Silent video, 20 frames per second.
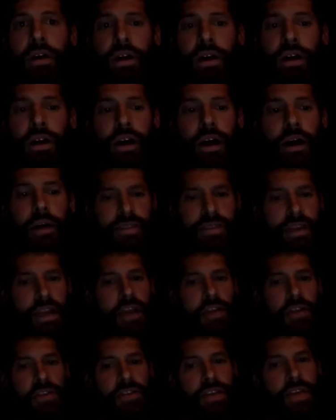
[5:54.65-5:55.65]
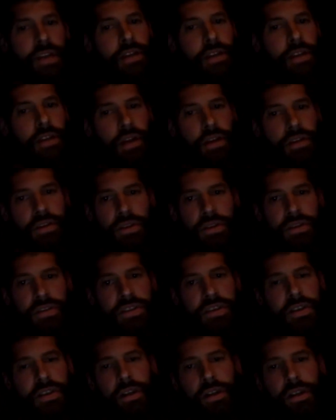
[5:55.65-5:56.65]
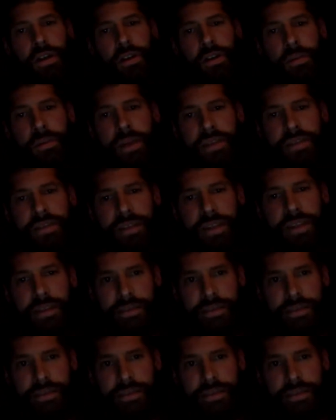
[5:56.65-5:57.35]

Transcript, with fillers: Um, he said, I understand that you're also considering going to Penn State.